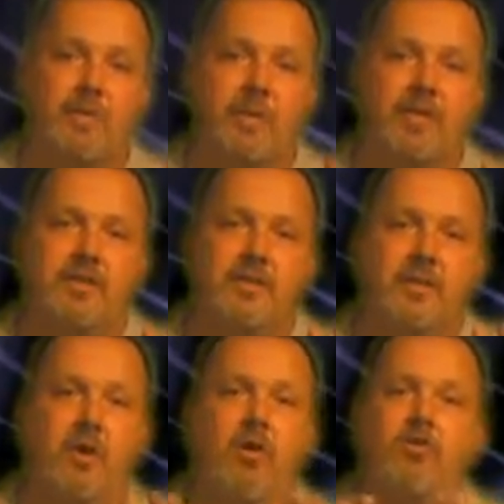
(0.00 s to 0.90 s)
We could do
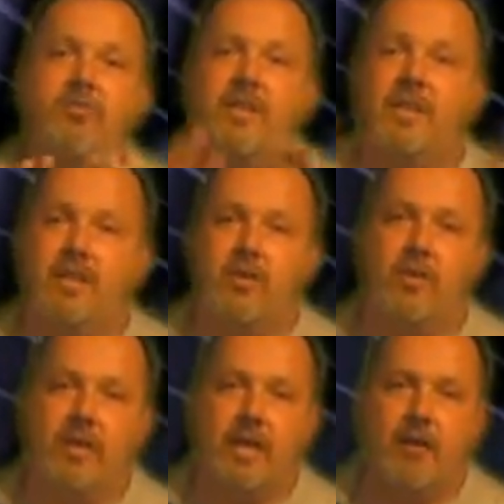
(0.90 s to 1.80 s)
a whole video
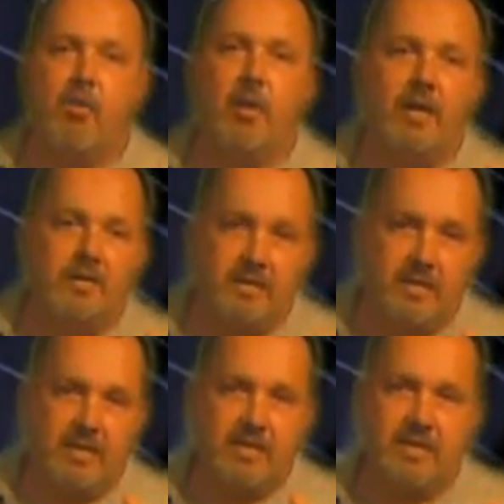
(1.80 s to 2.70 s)
on how well you
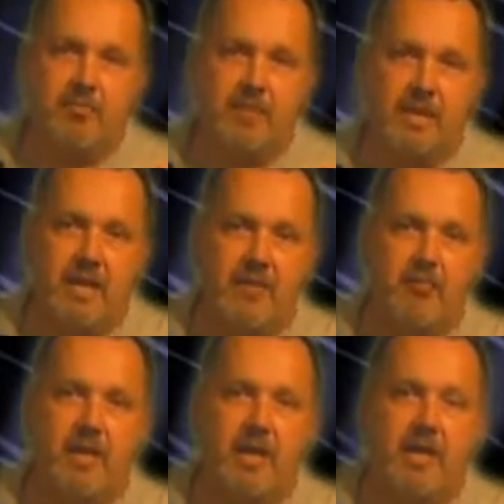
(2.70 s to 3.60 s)
can sleep at
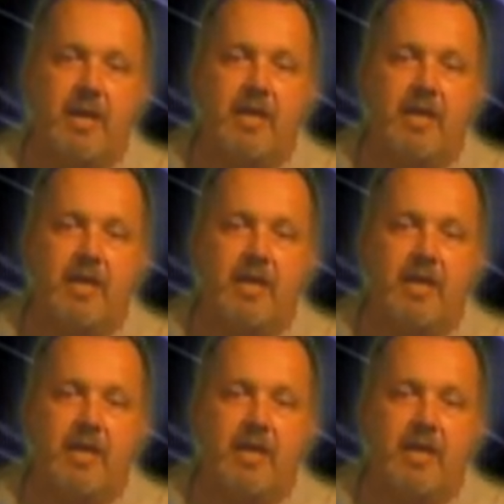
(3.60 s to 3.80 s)
night by